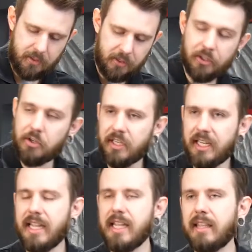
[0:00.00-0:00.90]
So you can
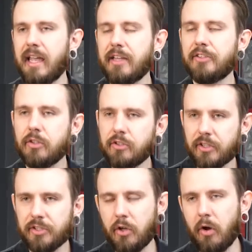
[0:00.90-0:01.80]
hear there, as soon as I
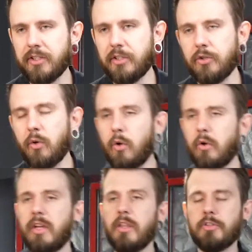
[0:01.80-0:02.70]
started to
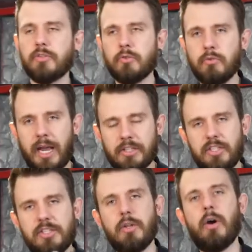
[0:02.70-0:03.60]
torque, the screw
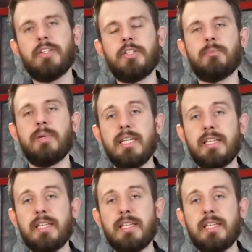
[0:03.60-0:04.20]
actually started to speed